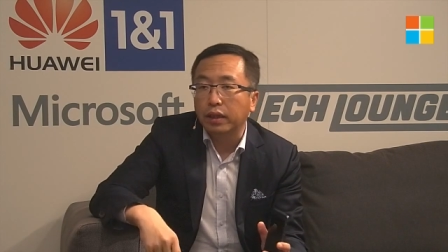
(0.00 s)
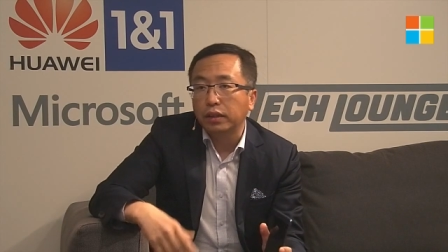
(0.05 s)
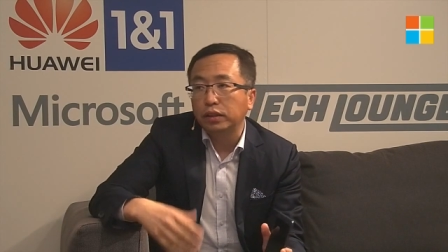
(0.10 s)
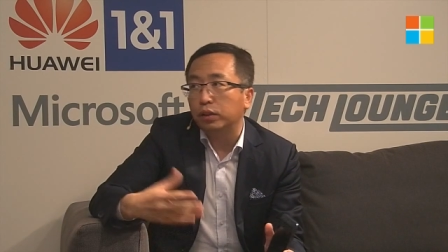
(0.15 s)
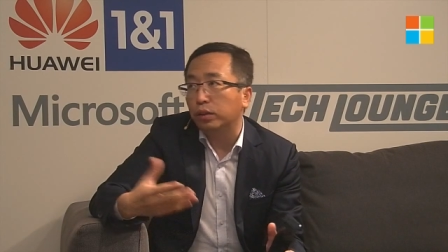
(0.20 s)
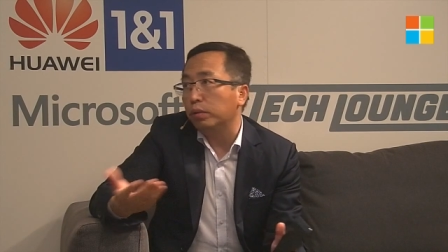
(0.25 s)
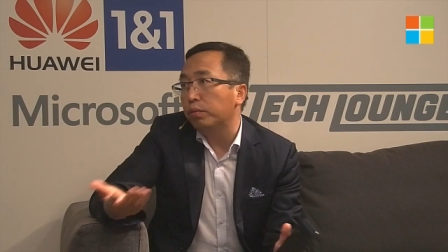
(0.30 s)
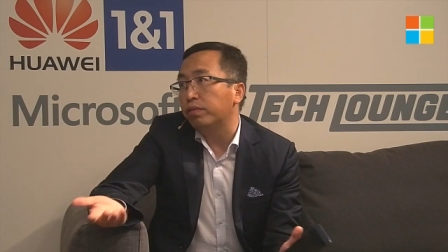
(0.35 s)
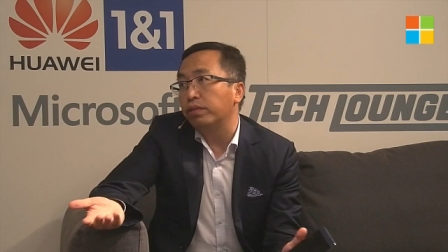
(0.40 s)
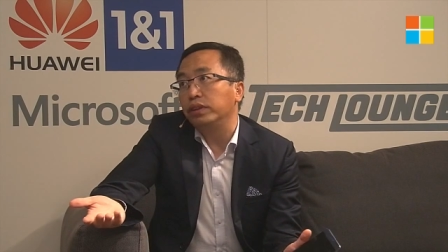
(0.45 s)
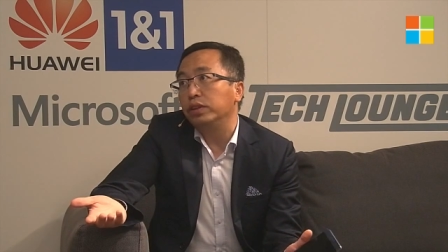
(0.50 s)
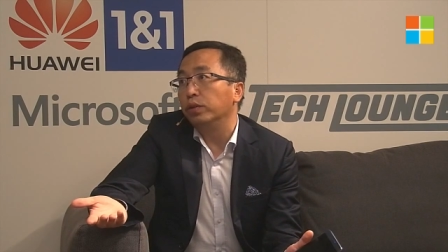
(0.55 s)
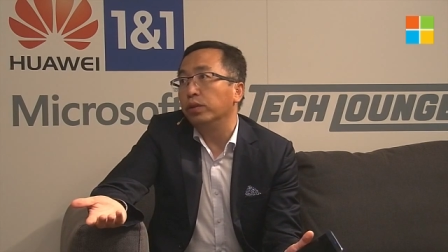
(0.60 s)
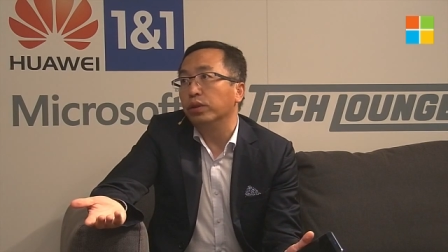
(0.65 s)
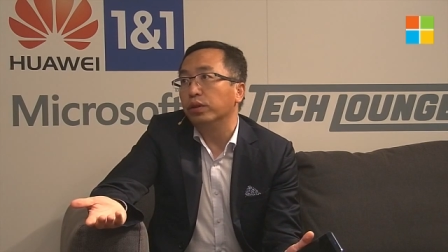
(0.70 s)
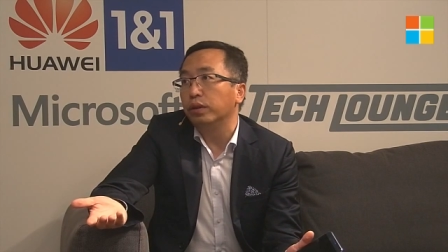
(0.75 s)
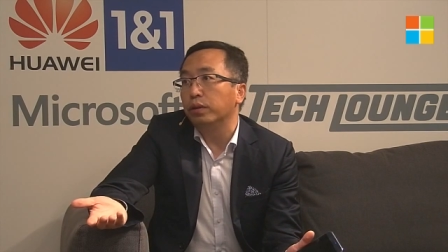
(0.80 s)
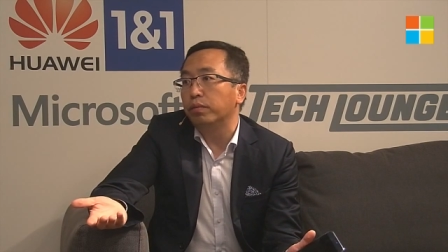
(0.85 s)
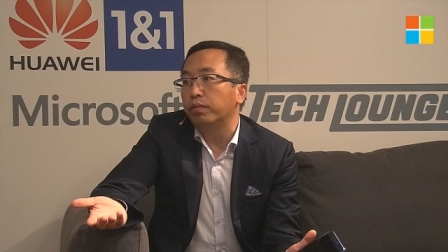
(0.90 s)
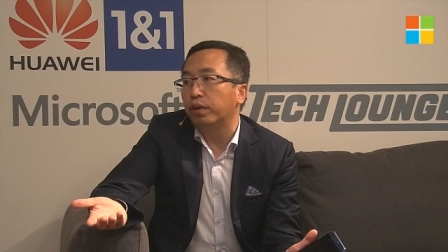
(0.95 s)
So the, you
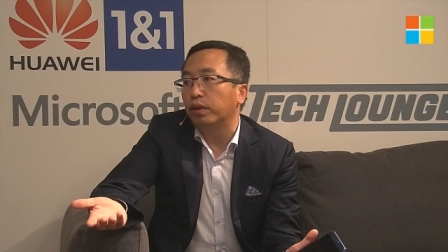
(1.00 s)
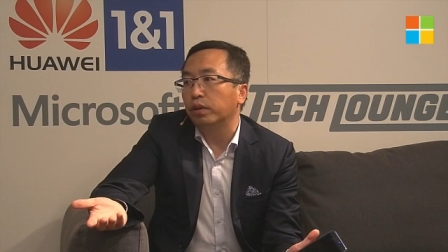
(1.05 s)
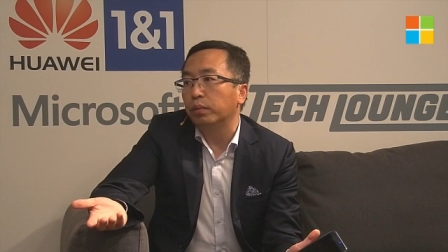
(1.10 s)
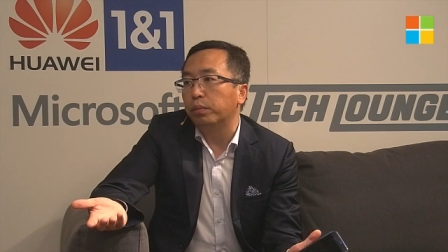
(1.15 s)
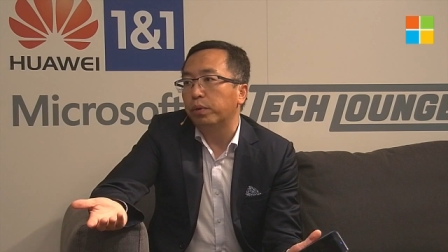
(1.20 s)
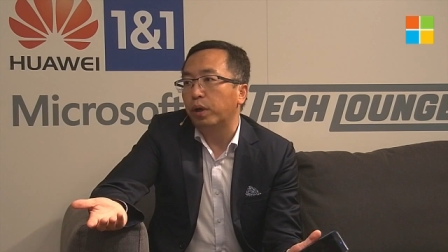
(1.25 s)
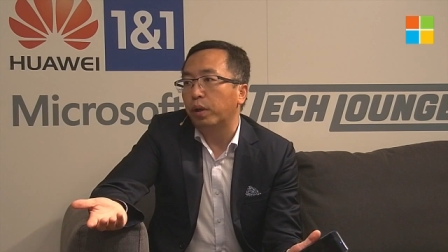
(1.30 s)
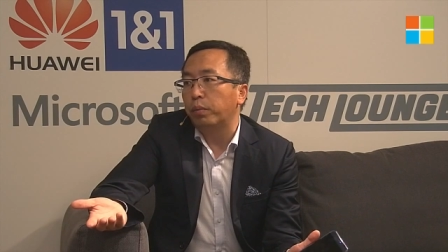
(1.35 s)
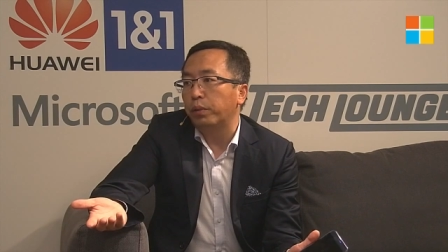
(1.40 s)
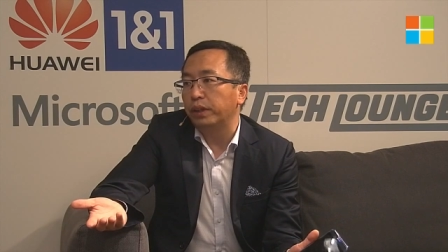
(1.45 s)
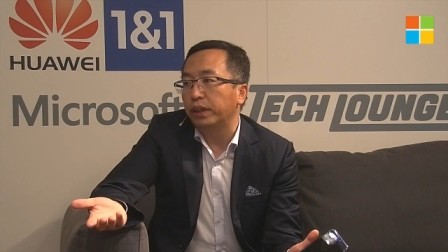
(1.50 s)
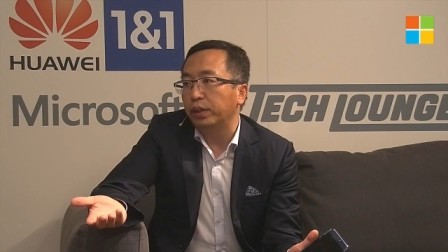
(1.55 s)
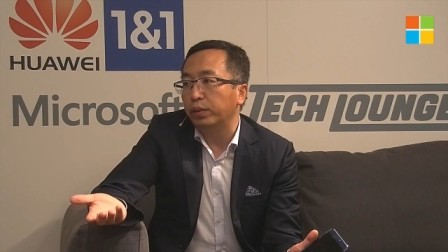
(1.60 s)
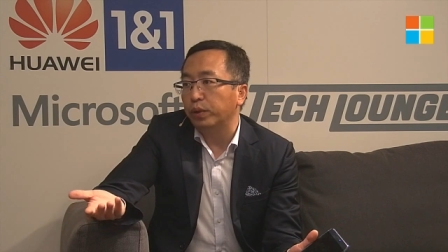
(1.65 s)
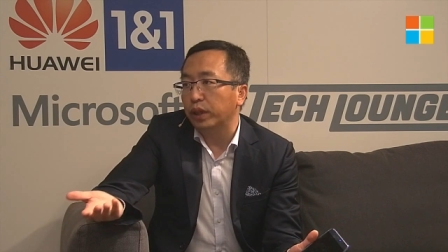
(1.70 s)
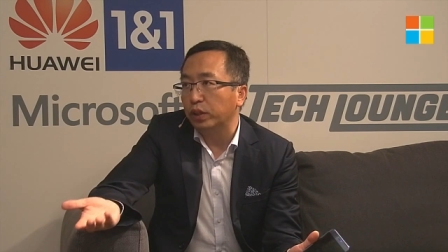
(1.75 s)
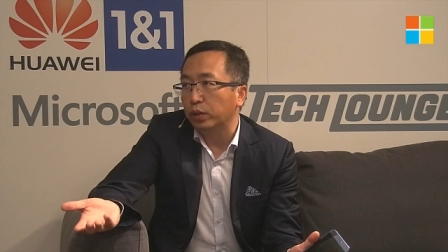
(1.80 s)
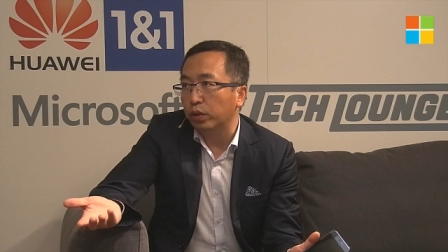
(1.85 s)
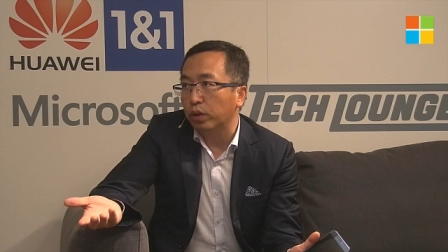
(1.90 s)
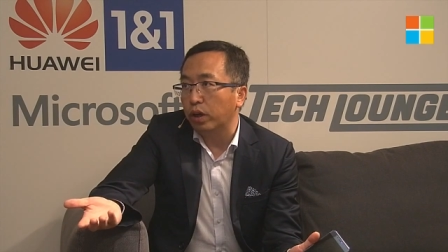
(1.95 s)
know, the, for the property
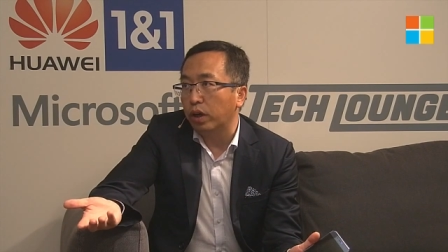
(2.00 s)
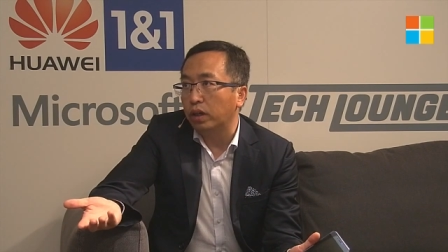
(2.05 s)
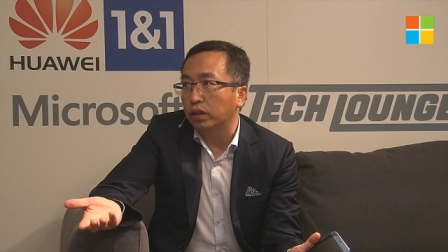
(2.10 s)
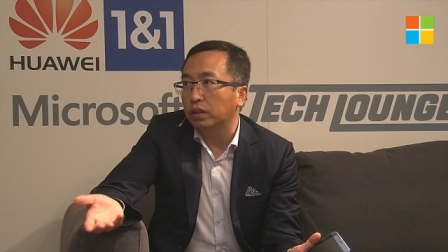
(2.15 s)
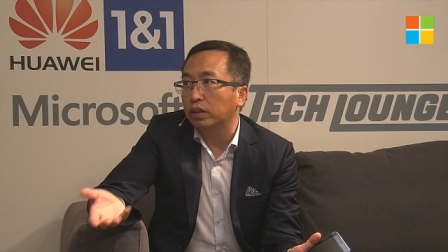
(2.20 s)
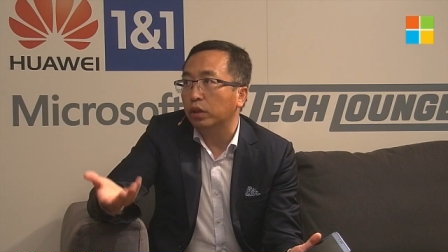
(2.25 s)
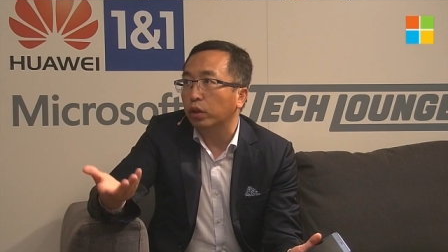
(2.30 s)
rental cost,